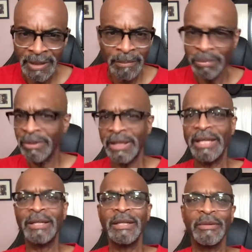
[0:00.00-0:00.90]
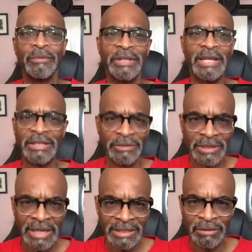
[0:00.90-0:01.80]
playing with the
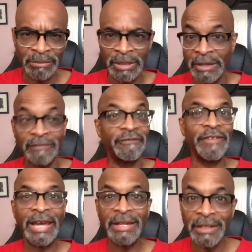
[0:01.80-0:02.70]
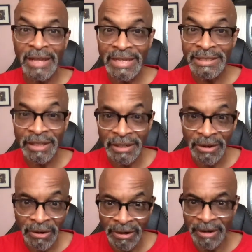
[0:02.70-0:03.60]
exercise equipment, vandalizing the
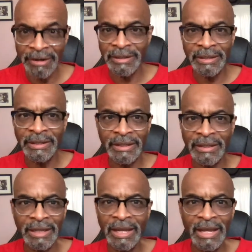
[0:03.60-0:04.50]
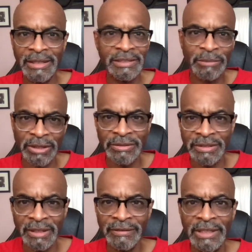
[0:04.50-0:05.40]
car, and some other stuff.